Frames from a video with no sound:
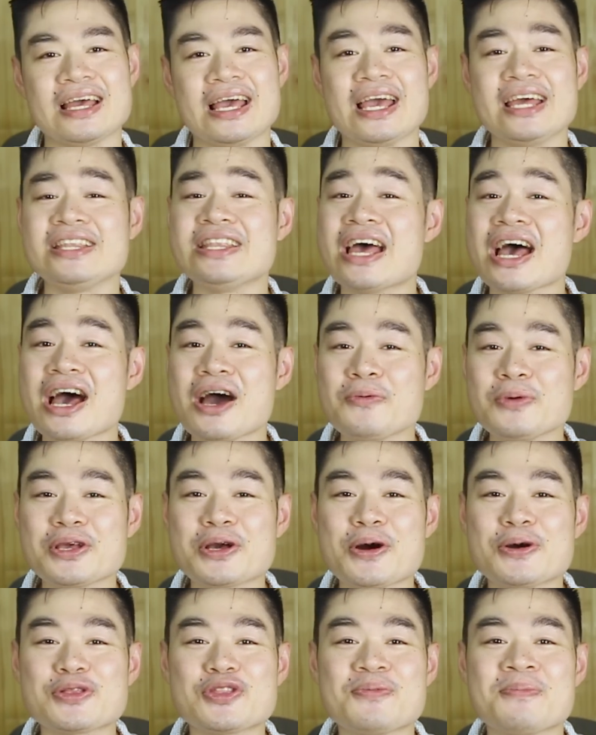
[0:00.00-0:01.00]
And now we
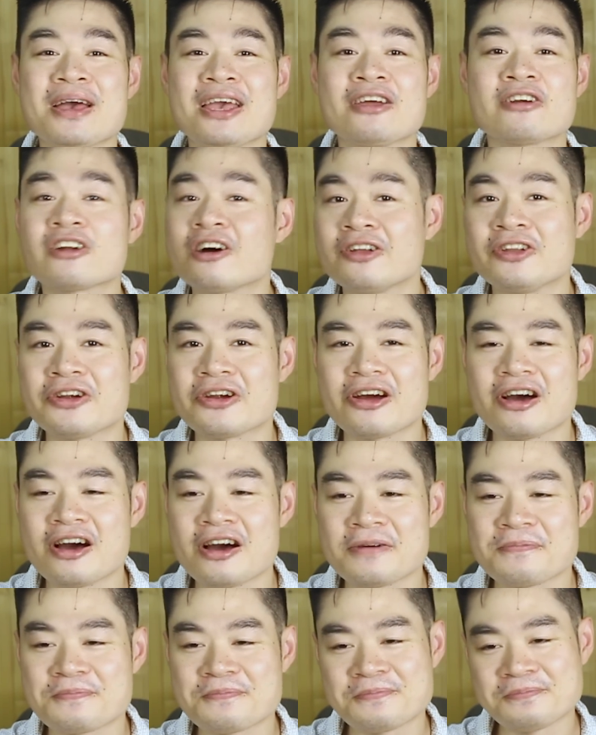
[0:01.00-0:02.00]
go to my
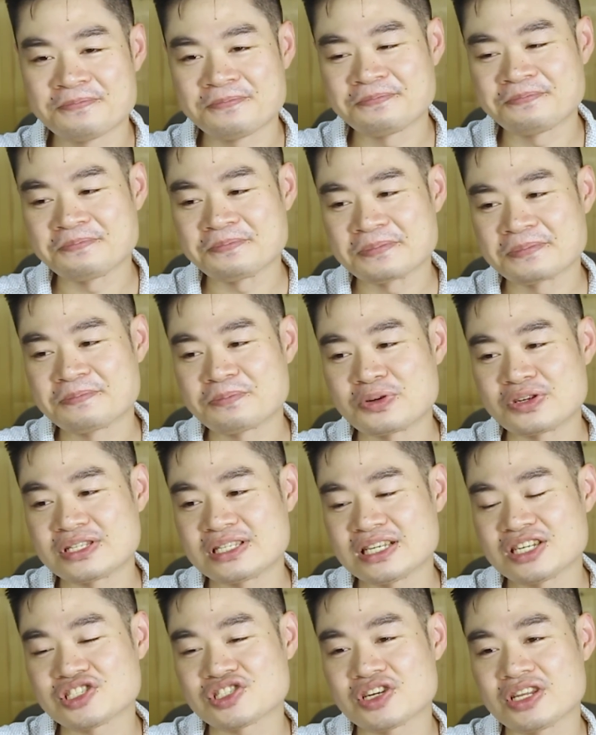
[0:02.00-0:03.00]
runner-up
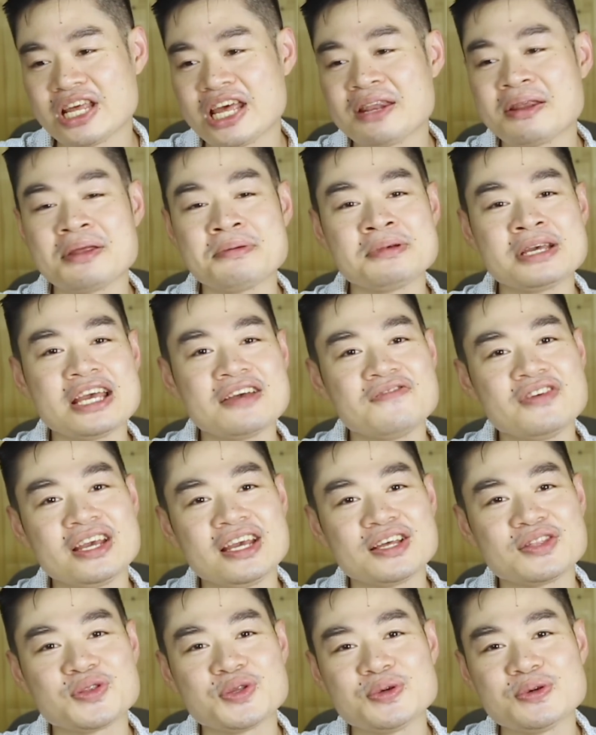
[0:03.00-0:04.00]
position, and I'm giving
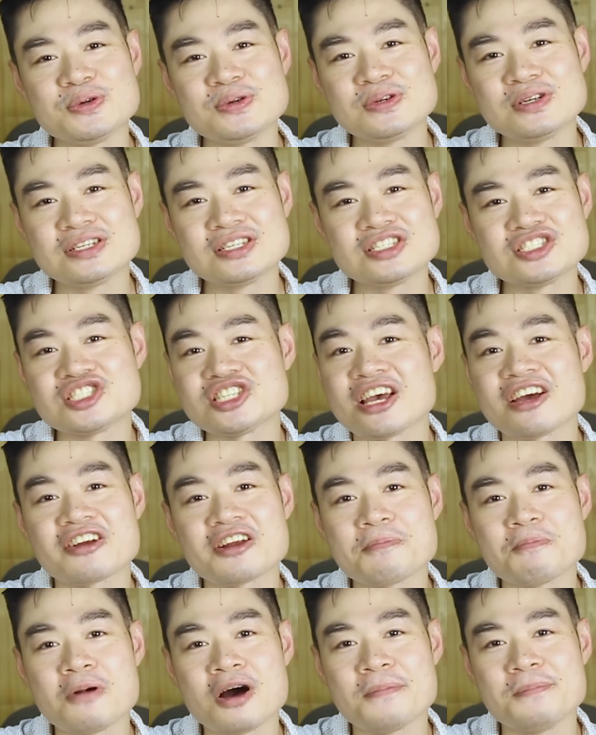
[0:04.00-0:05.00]
it to Czech
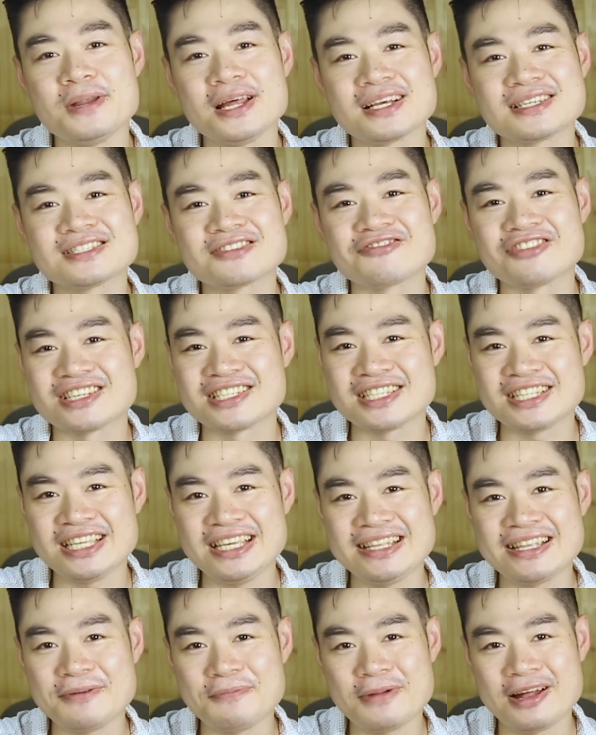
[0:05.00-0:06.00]
Republic's
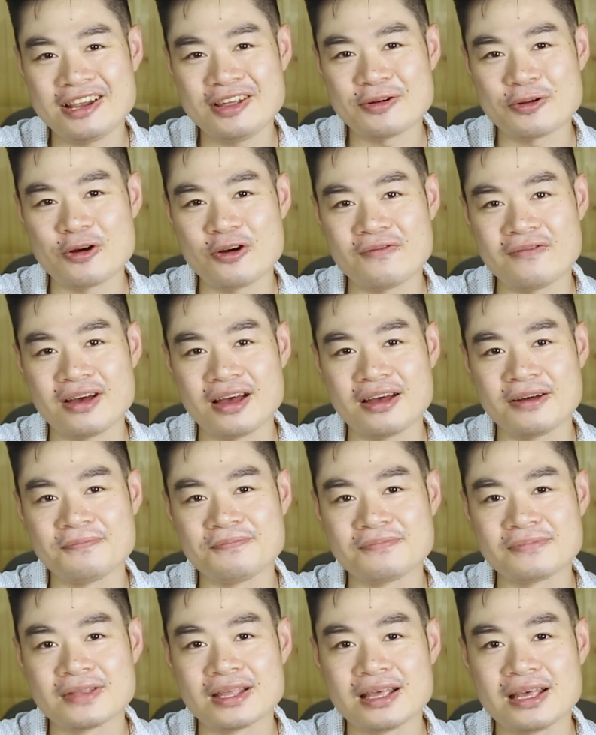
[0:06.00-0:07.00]
Kristina Malirova.
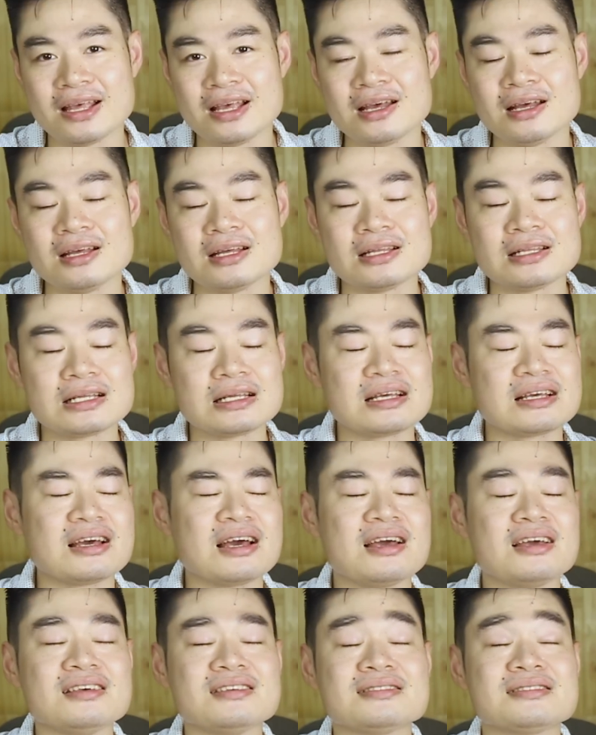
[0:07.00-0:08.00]

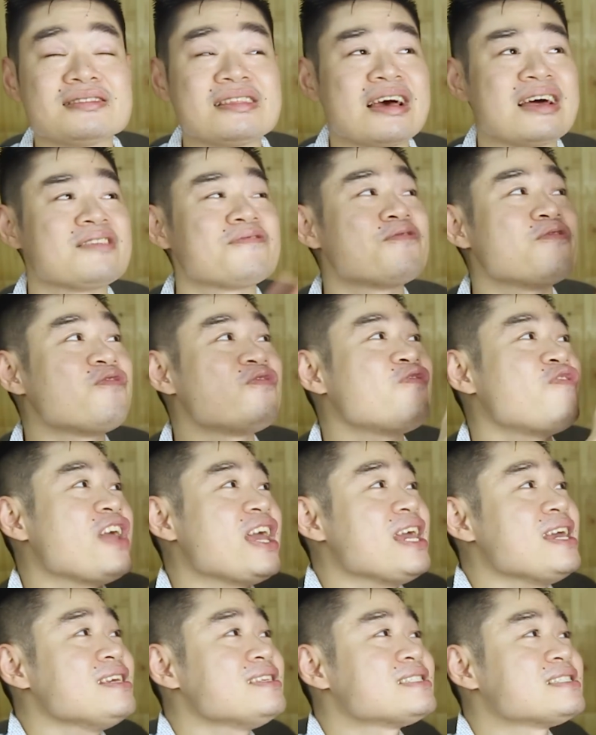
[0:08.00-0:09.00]
Guys, that
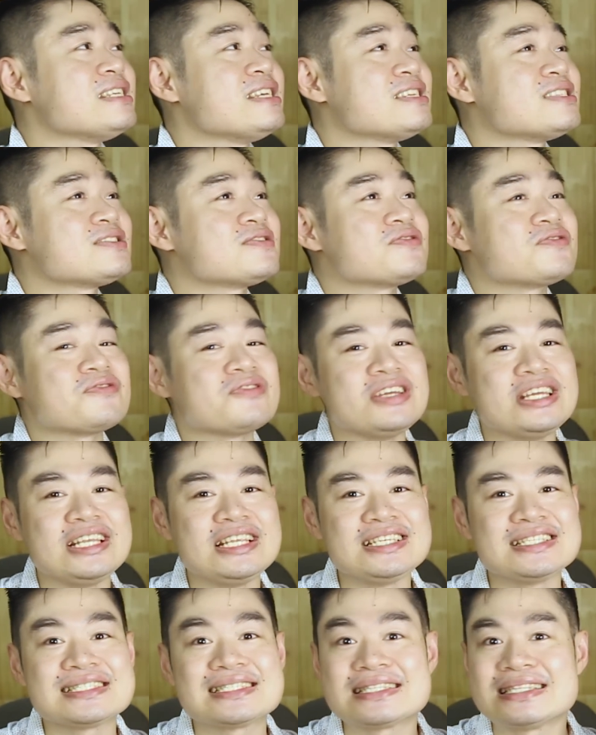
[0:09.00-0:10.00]
face is
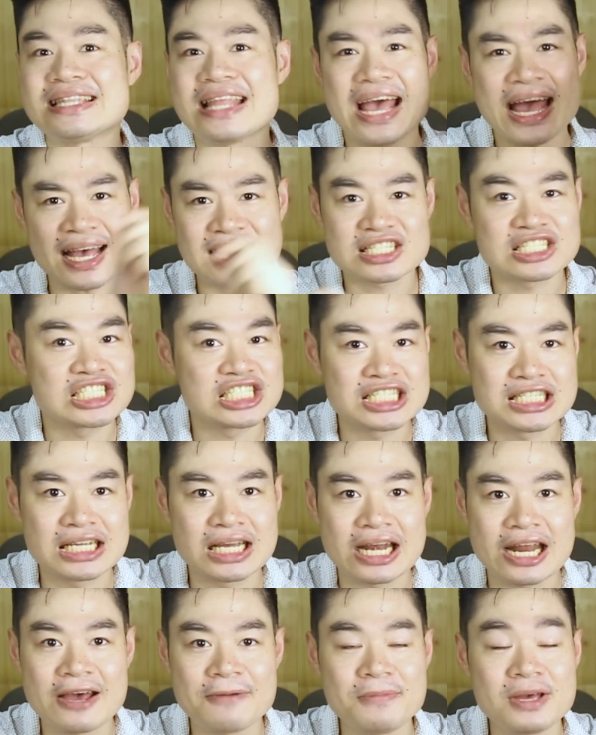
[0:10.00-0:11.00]
really snatch!
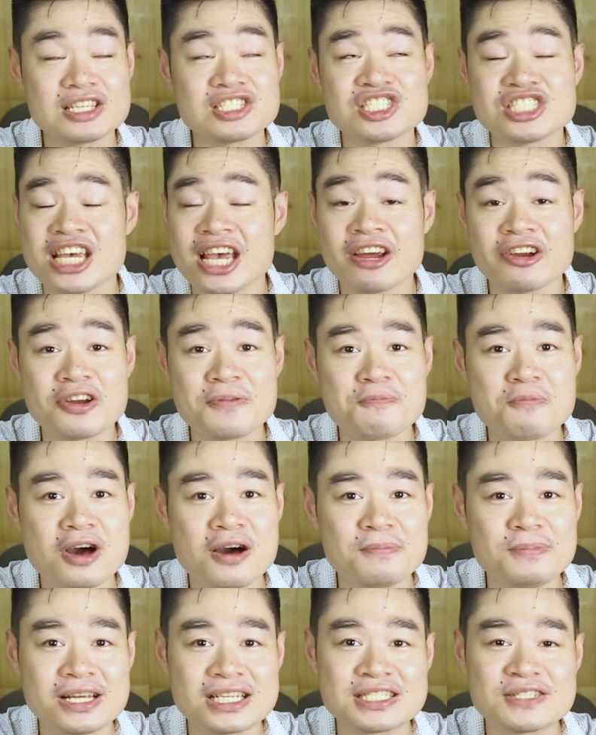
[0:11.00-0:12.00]
Grabe, Czech
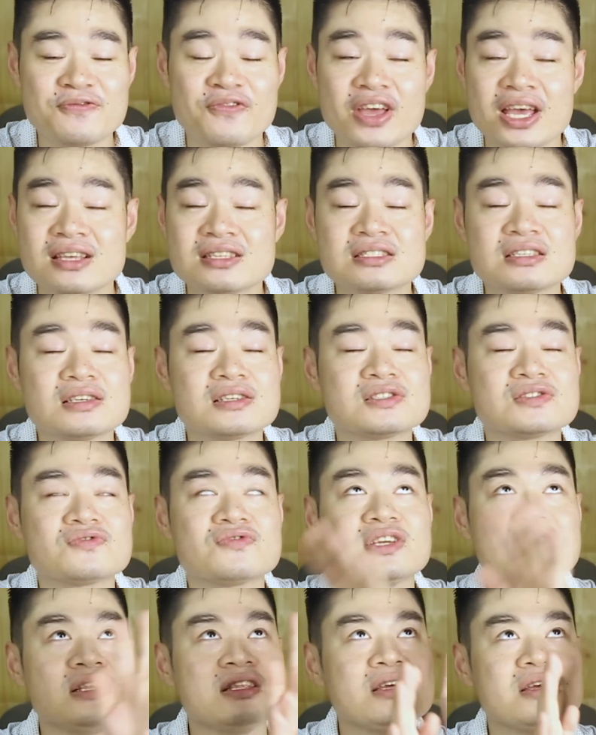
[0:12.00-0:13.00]
Republic's face is
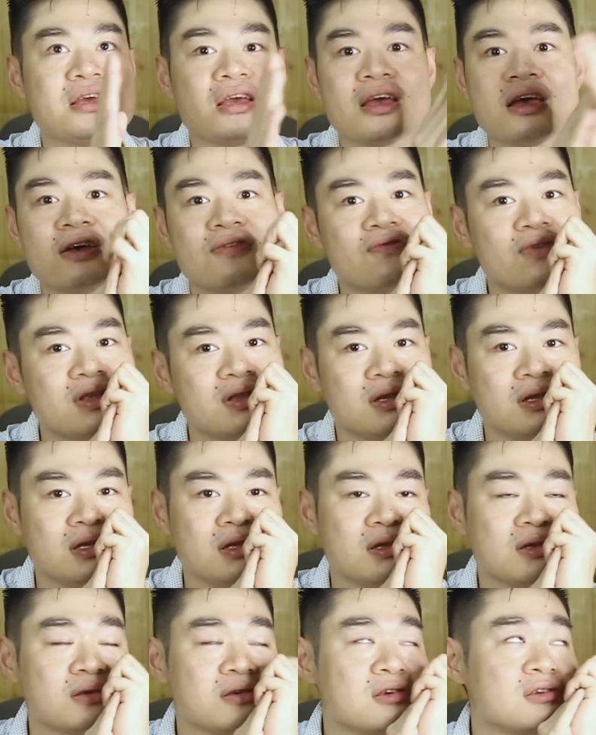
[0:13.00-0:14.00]
really
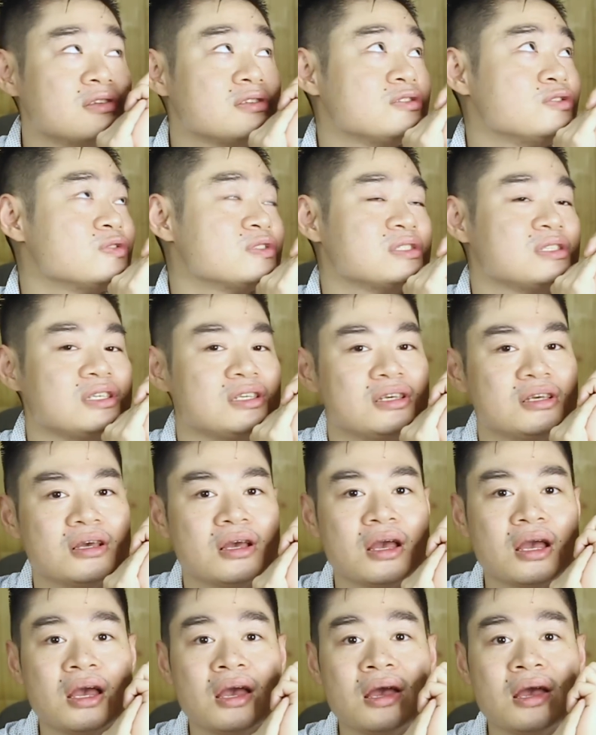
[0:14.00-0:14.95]
heavenly, can't you see?